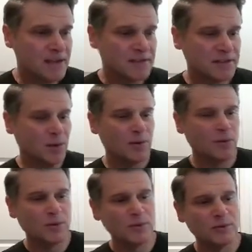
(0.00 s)

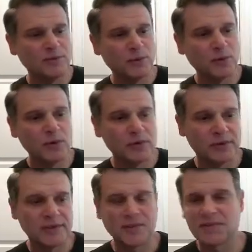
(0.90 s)
So for
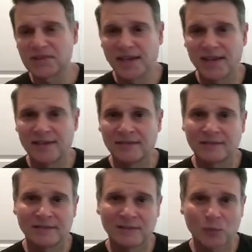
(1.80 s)
the UCN
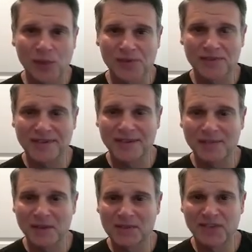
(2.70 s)
weather team,
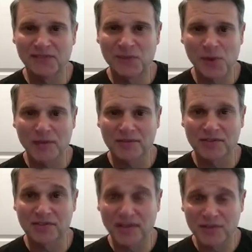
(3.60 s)
I'm Chief
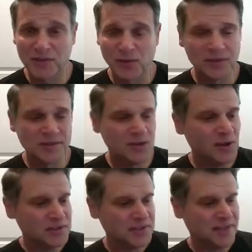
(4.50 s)
Meteorologist Jeff George. You
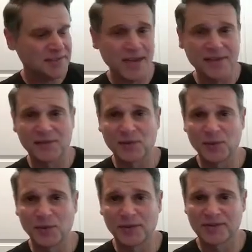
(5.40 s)
all stay safe and
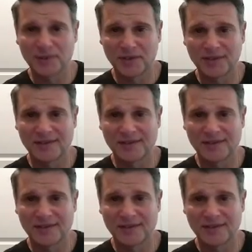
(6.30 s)
cool this week.